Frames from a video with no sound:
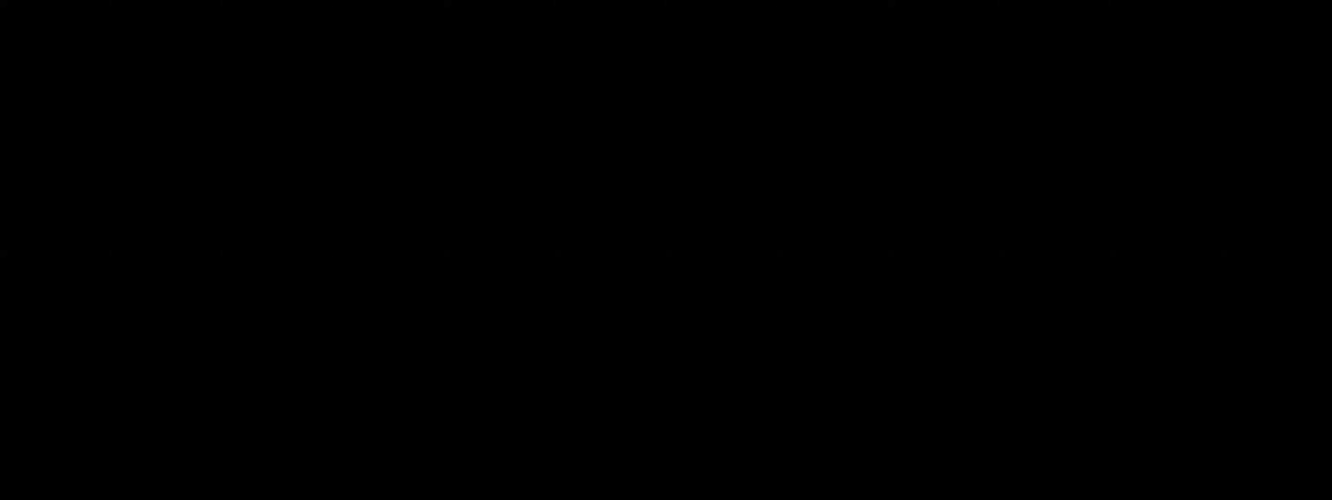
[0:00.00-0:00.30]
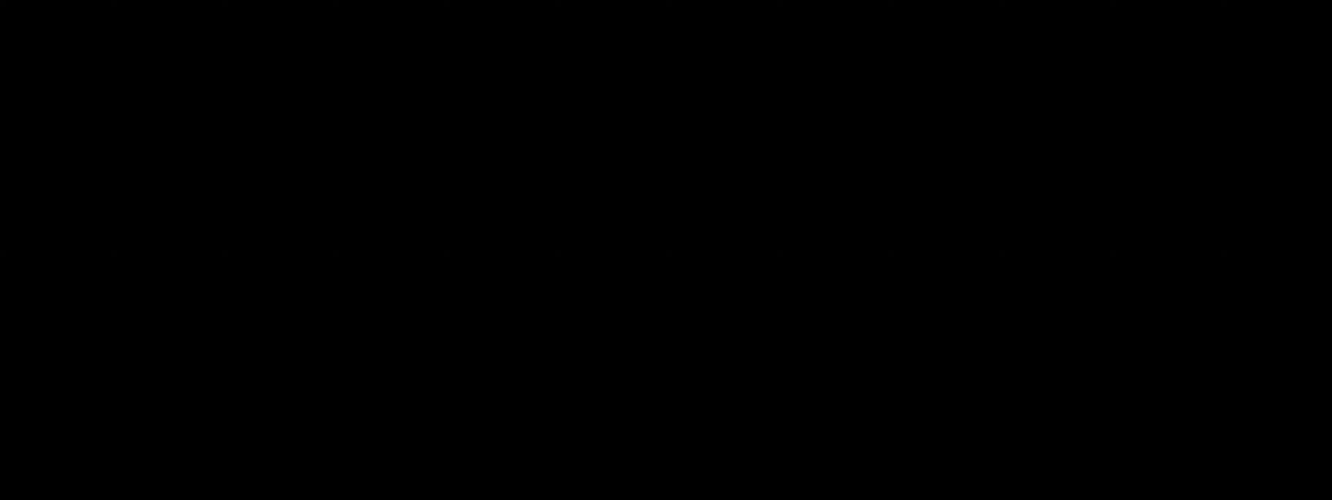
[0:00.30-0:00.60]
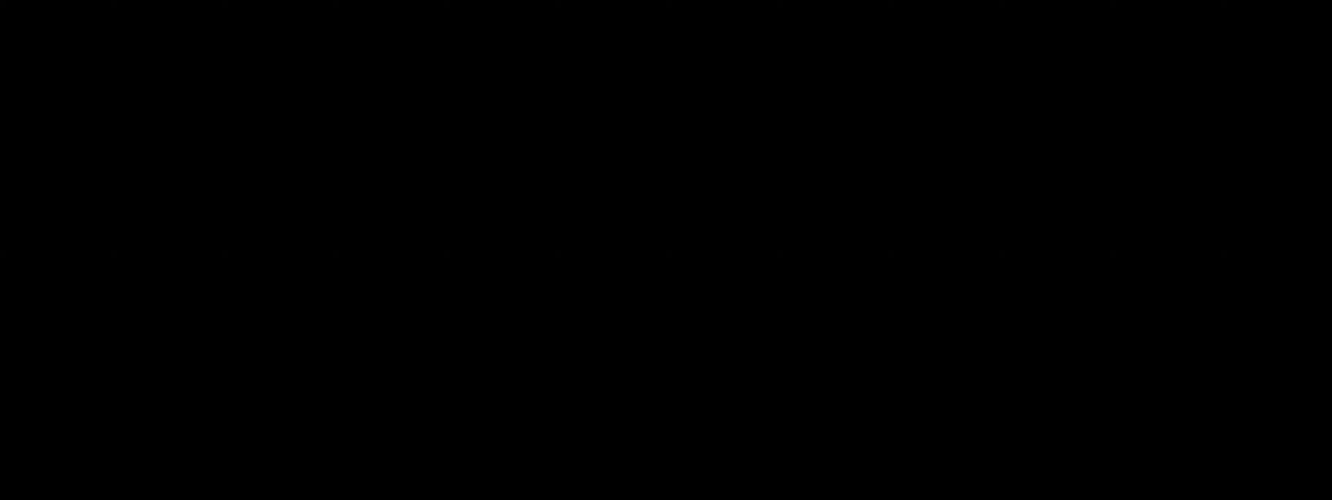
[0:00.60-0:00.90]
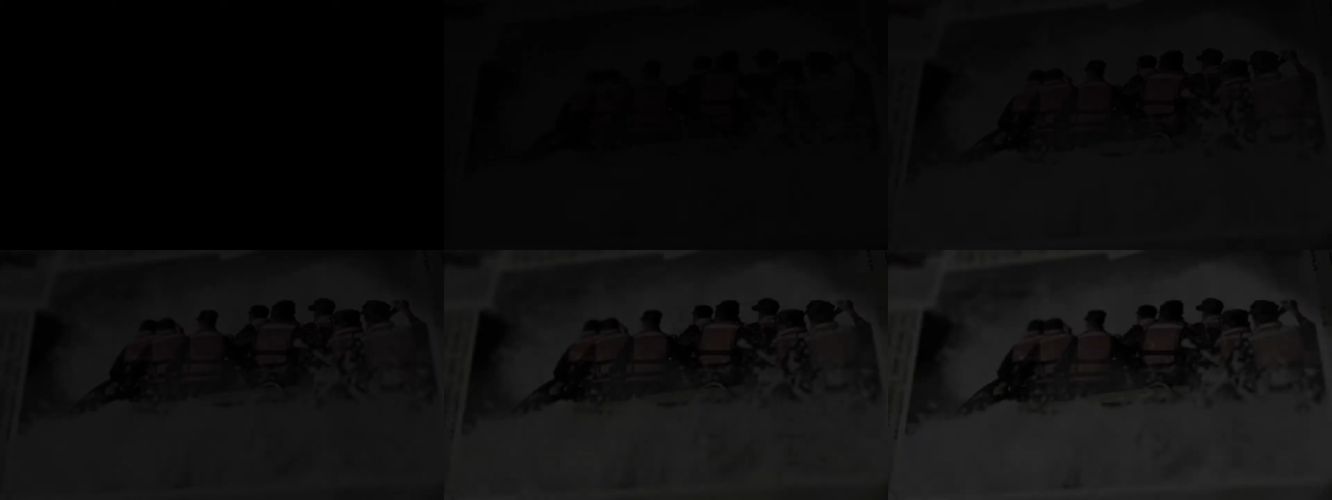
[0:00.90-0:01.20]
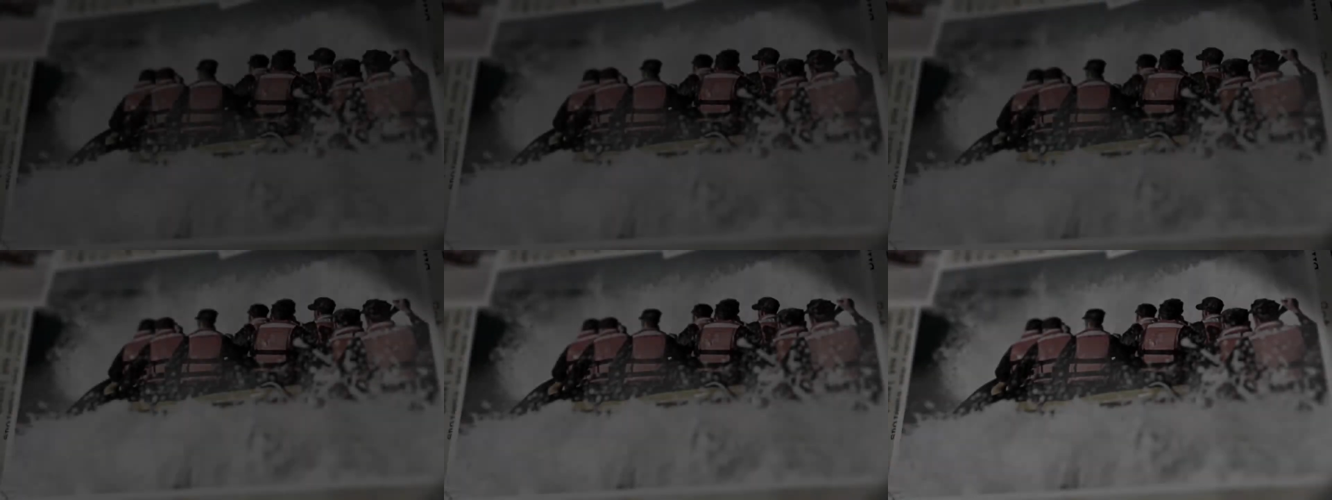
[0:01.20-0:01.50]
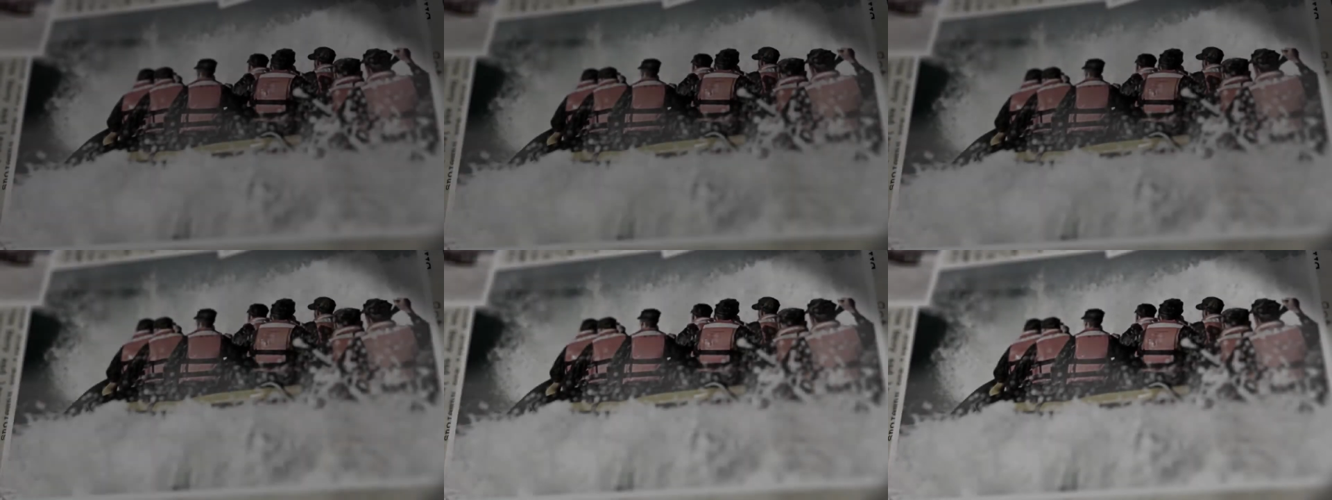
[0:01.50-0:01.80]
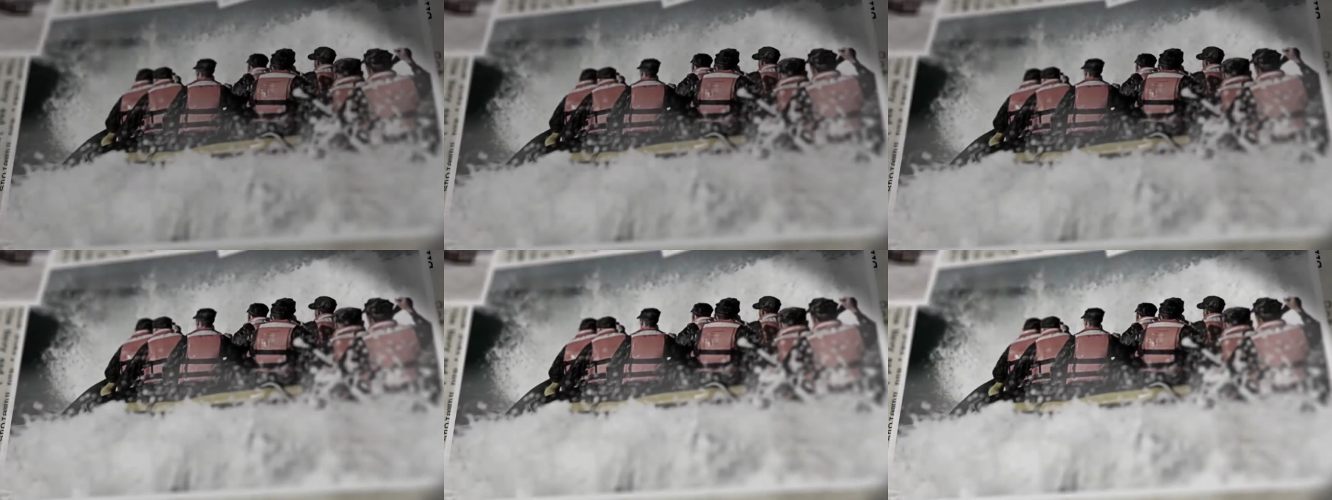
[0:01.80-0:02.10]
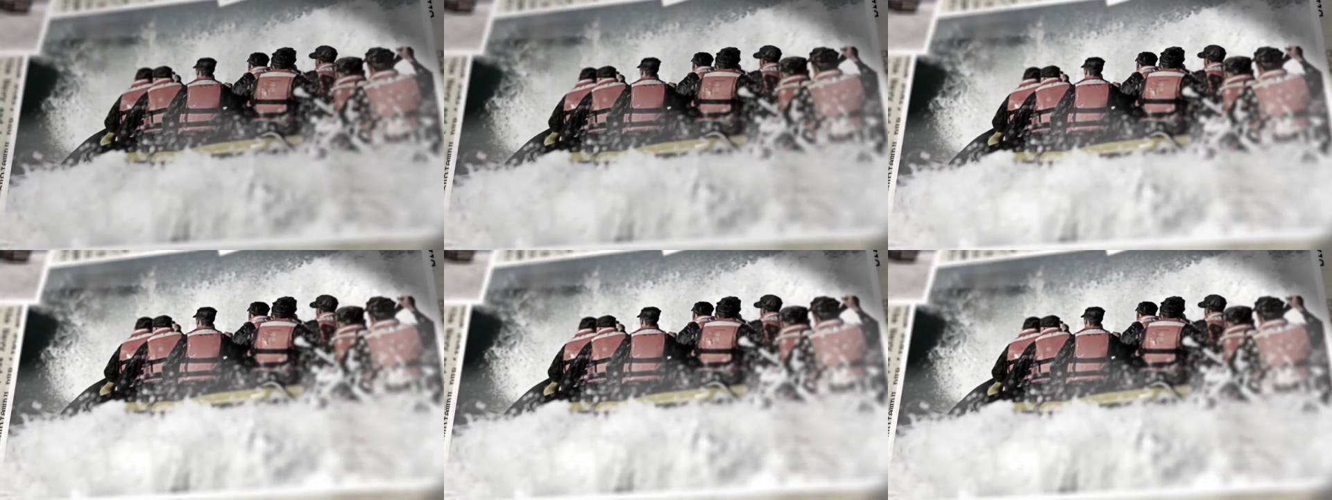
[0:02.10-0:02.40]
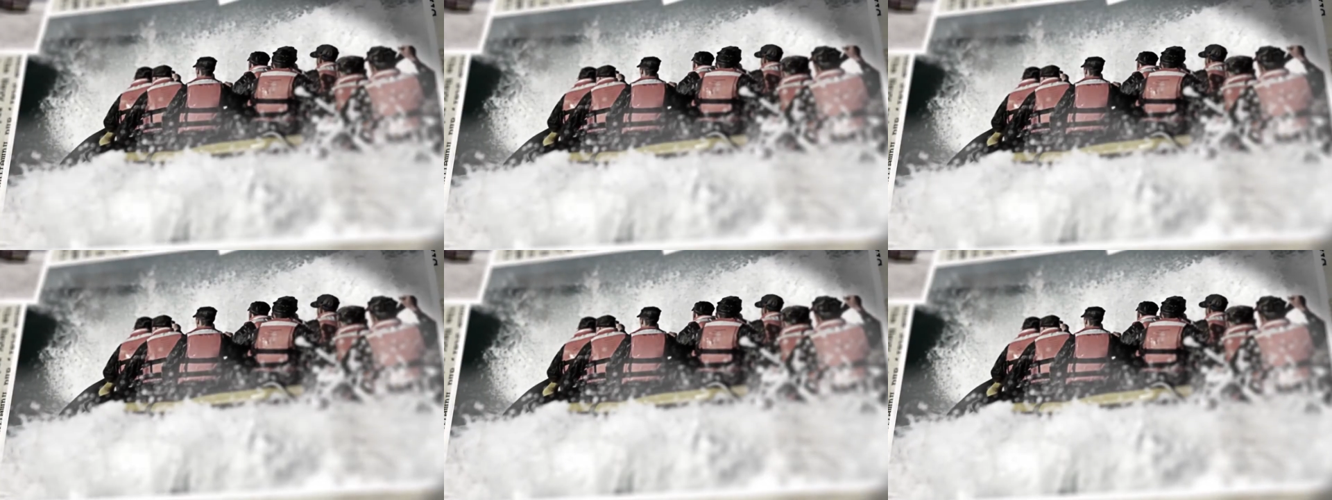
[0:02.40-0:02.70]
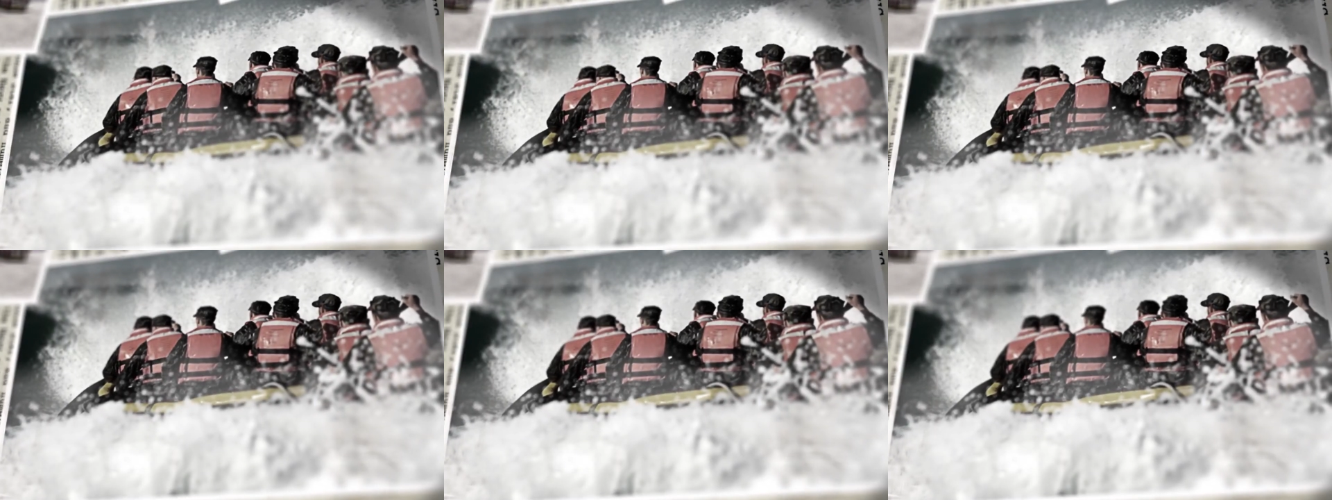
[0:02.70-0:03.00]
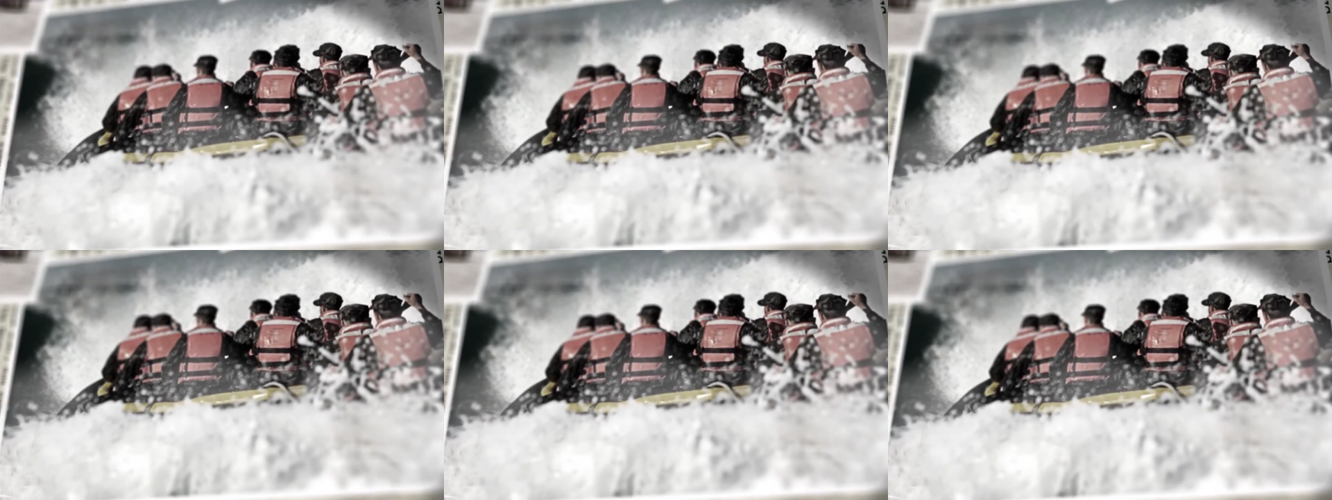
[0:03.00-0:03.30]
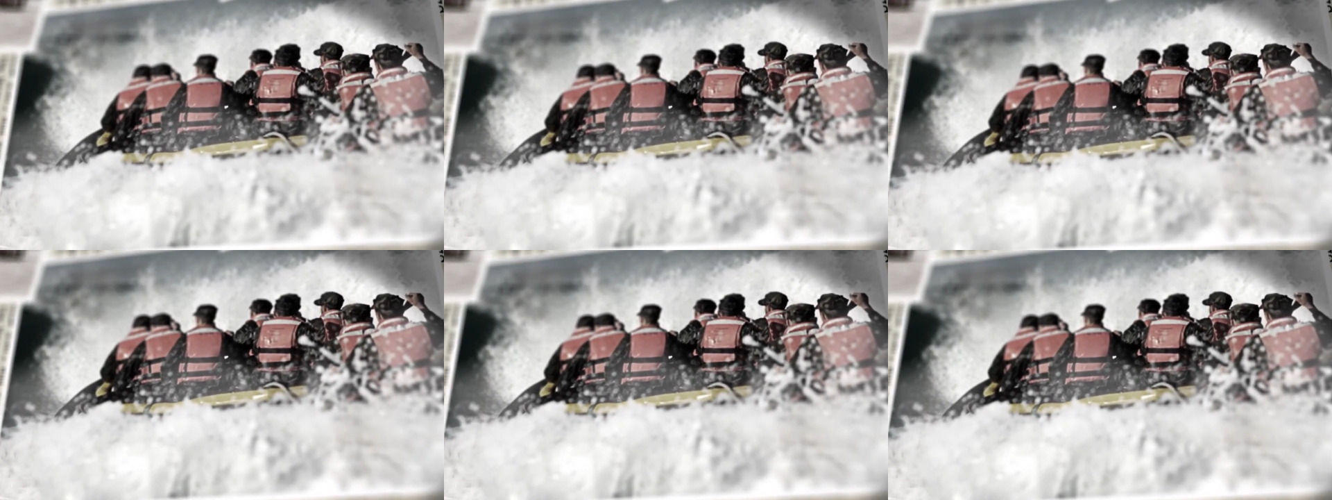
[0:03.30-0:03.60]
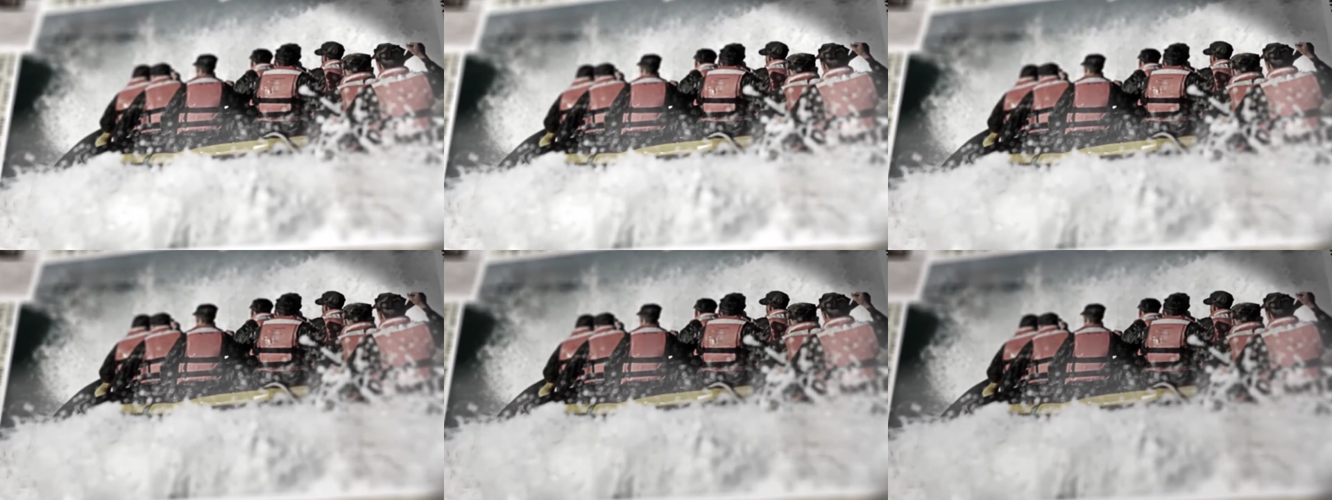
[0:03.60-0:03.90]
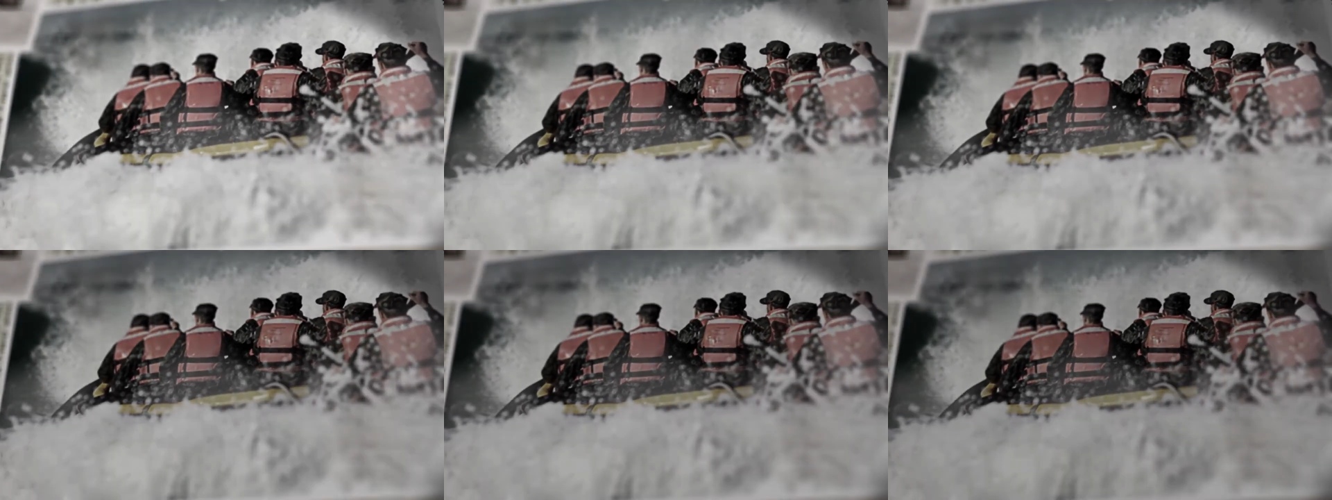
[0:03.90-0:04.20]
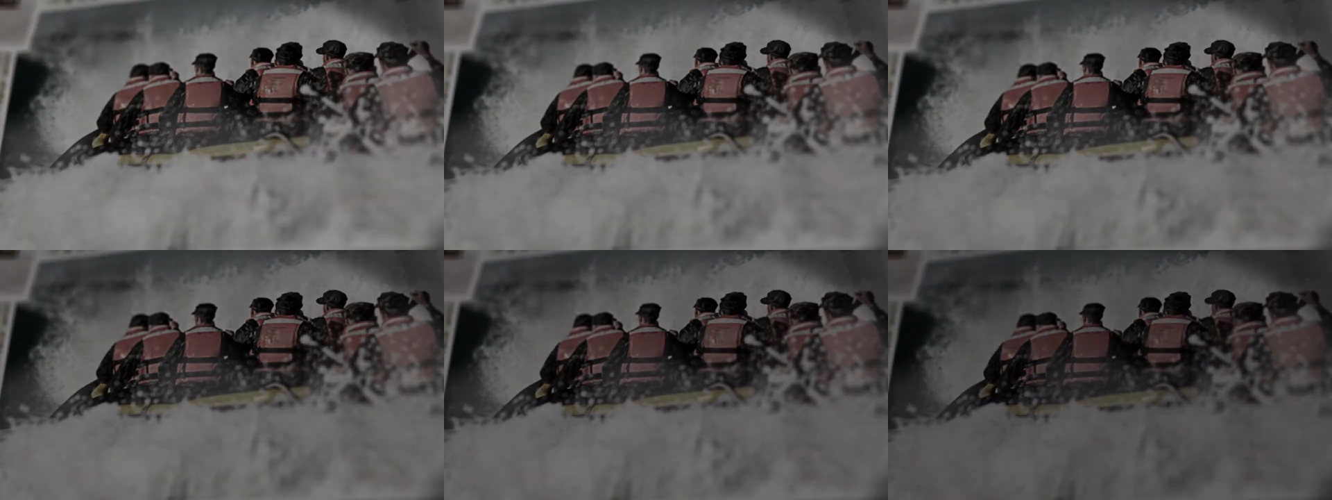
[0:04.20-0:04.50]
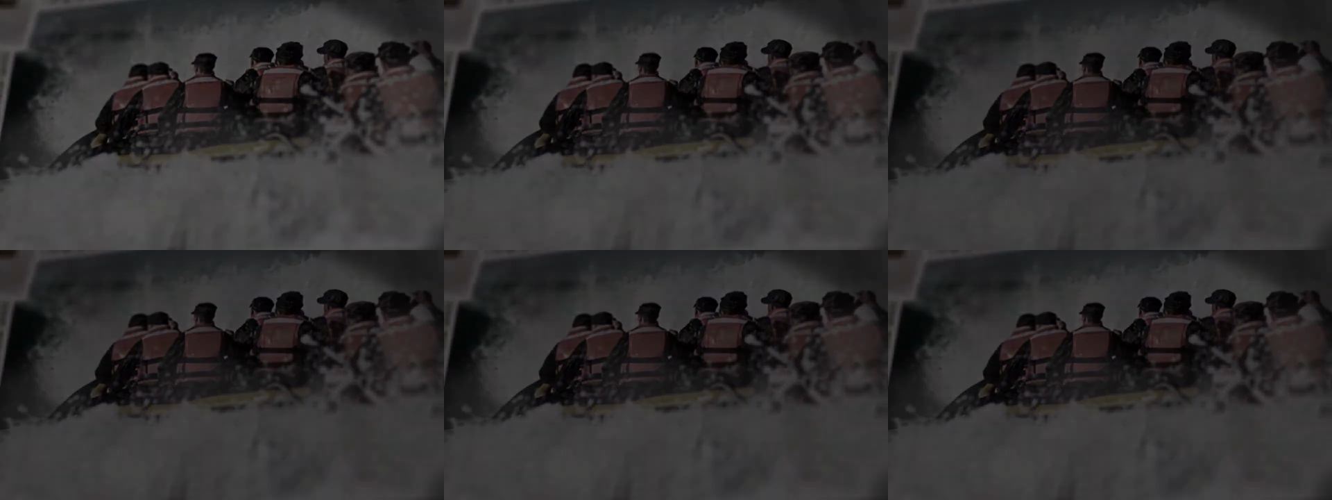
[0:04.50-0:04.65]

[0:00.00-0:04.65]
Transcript: [unreadable: no face in view]